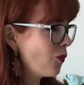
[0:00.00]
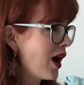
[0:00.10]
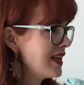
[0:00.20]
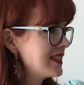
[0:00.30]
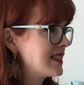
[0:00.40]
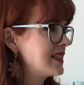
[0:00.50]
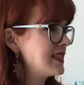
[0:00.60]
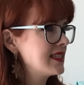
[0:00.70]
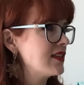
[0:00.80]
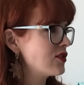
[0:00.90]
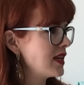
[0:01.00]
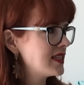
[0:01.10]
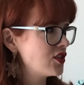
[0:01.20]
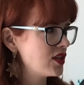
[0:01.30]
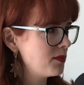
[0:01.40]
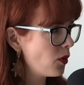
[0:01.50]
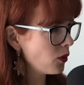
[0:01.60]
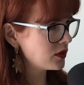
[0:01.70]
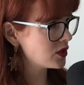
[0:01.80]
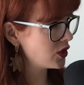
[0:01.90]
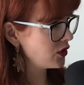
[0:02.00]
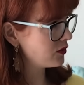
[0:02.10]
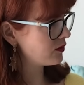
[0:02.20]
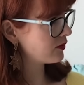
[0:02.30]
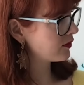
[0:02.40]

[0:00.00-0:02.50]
Why is decentralization important to you?